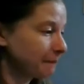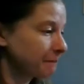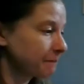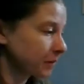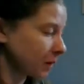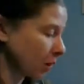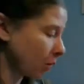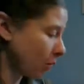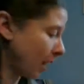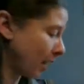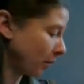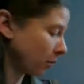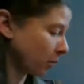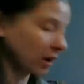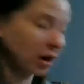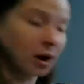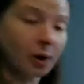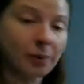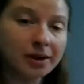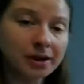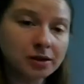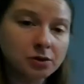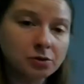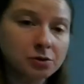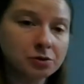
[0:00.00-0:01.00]
when we're
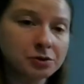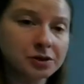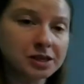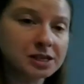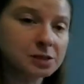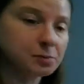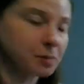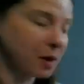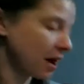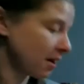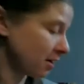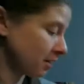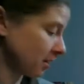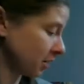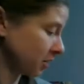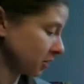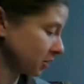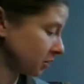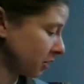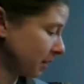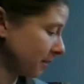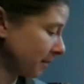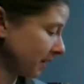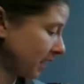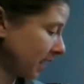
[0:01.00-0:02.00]
going through these partners. So
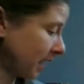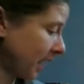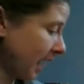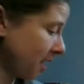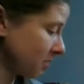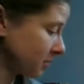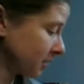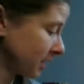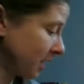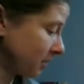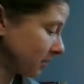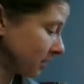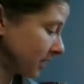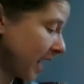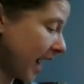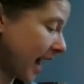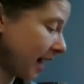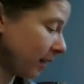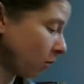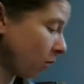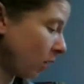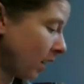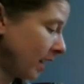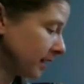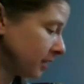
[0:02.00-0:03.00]
I'm going to count out 10.
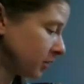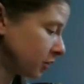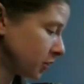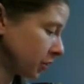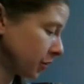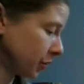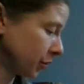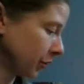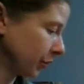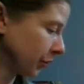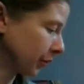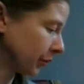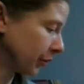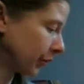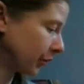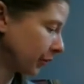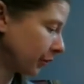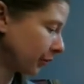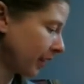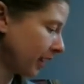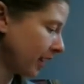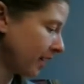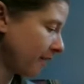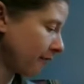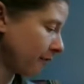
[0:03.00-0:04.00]
1, 2,
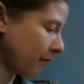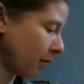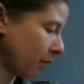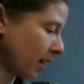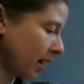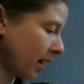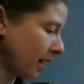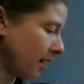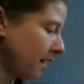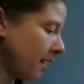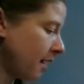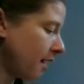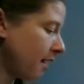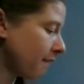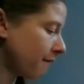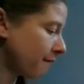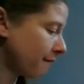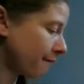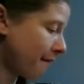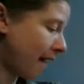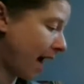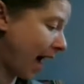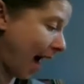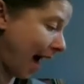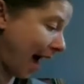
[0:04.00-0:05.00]
3, 4,
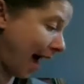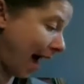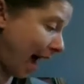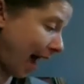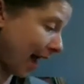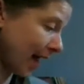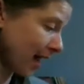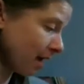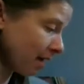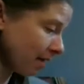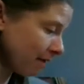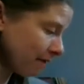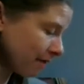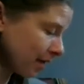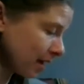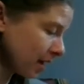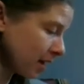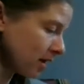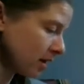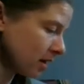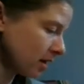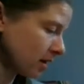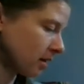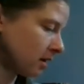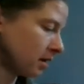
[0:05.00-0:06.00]
5,
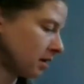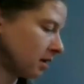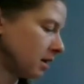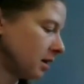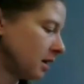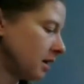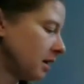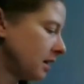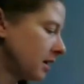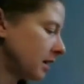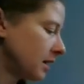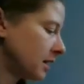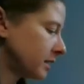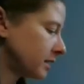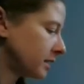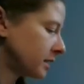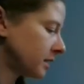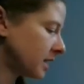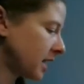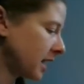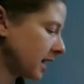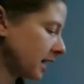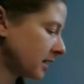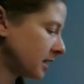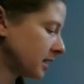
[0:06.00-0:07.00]

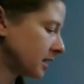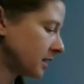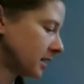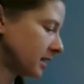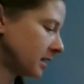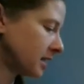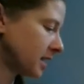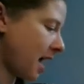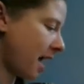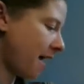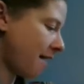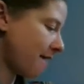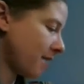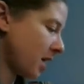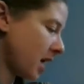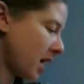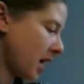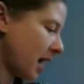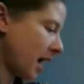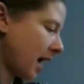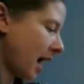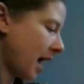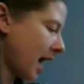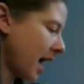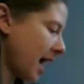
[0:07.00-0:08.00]
6, 7,
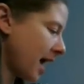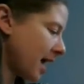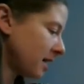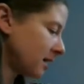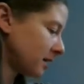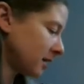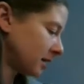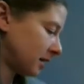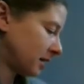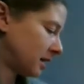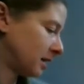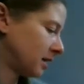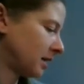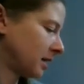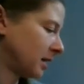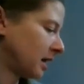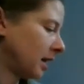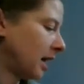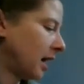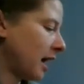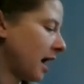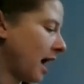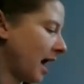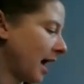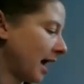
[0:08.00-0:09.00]
8,
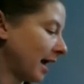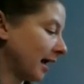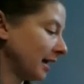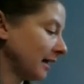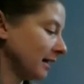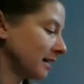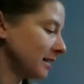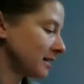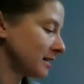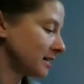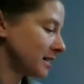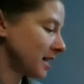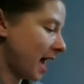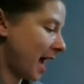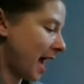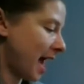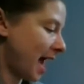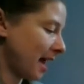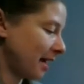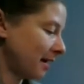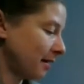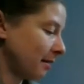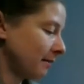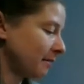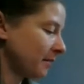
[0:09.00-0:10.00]
9,
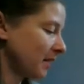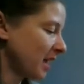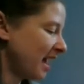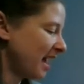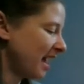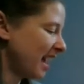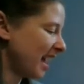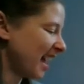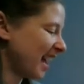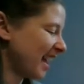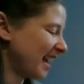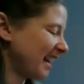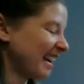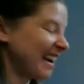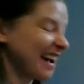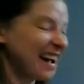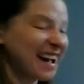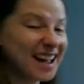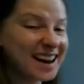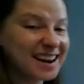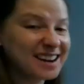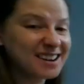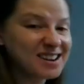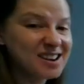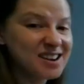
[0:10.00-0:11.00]
10. And
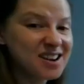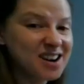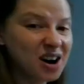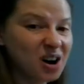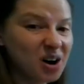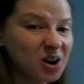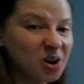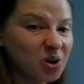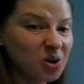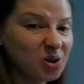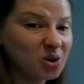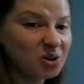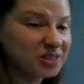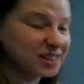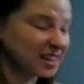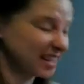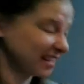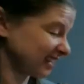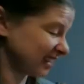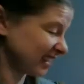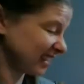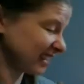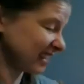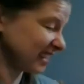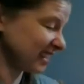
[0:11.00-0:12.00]
I know that
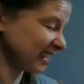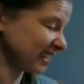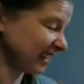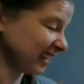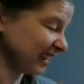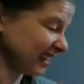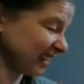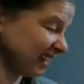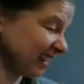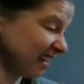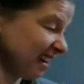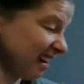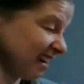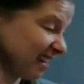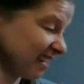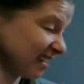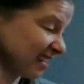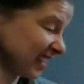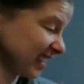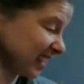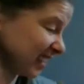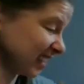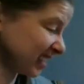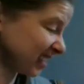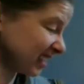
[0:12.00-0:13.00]
this is a little hard
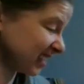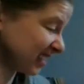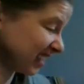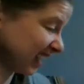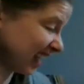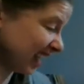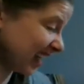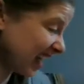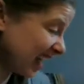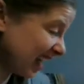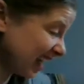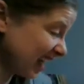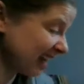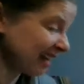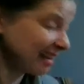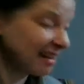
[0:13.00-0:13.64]
to see.